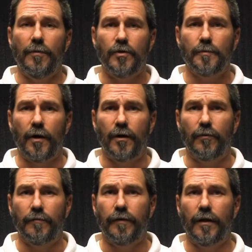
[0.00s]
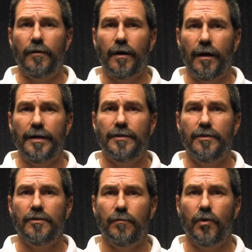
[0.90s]
most part, we follow our IT
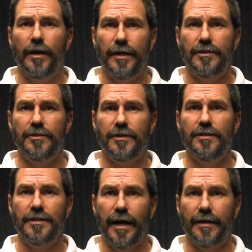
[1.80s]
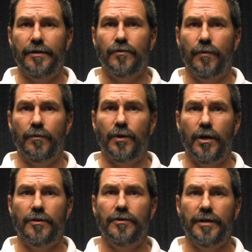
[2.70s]
support agency's guidance with
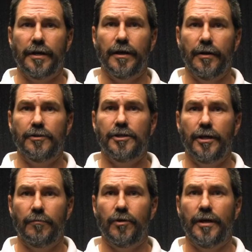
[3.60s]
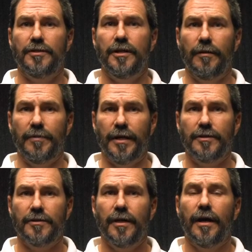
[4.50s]
regard to technology upgrades and
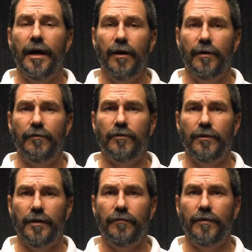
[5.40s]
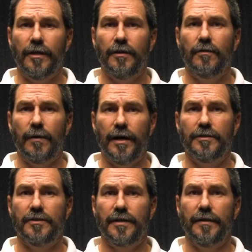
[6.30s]
updates. However, if the need
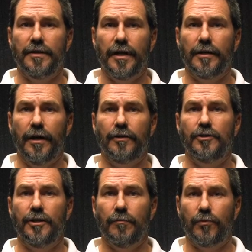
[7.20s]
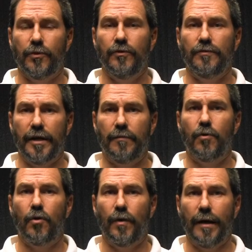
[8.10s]
arises and the technology improves at a
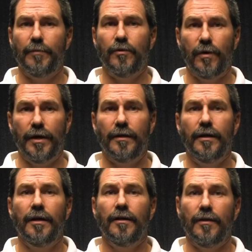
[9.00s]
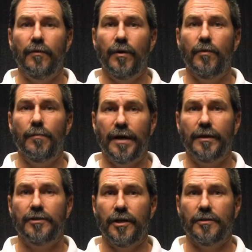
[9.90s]
more rapid rate, then we will make
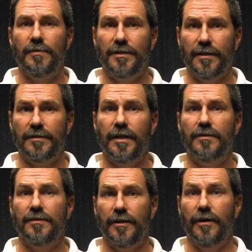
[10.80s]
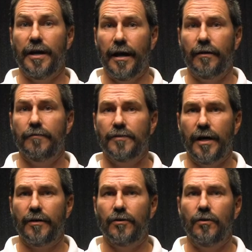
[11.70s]
adjustments as necessary out of
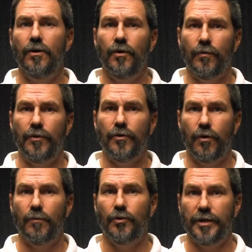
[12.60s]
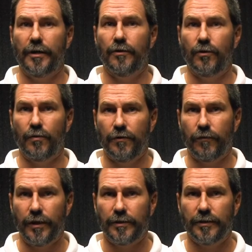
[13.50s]
cycle with a normal technical
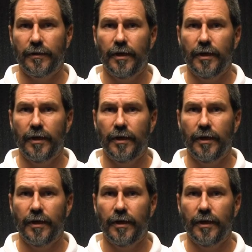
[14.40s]
refresh.